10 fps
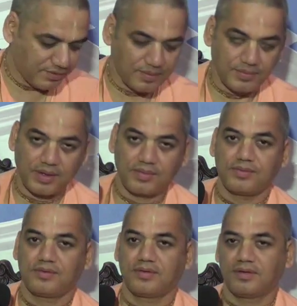
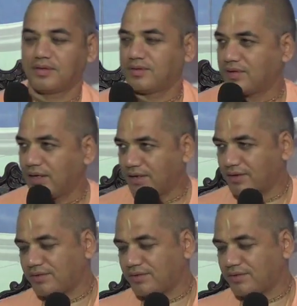Sometimes here it